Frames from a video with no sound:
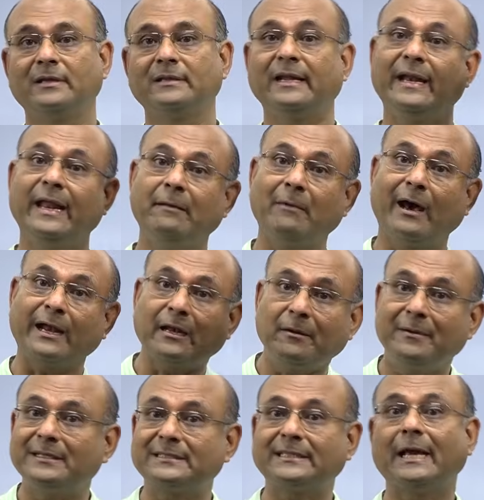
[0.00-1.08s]
The name
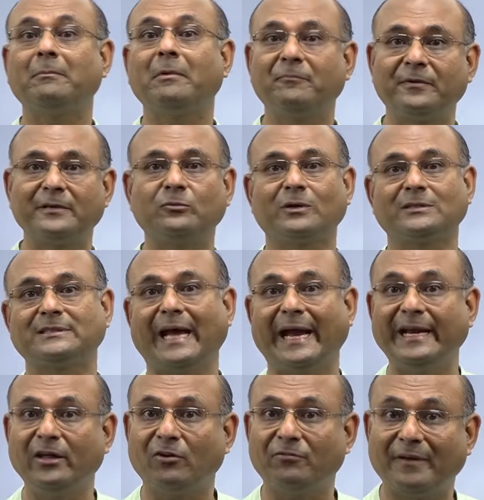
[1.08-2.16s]
Archimedes came up with was the
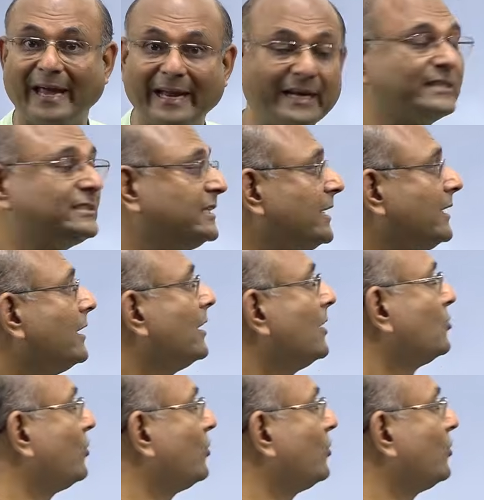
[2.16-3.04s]
idea of energy.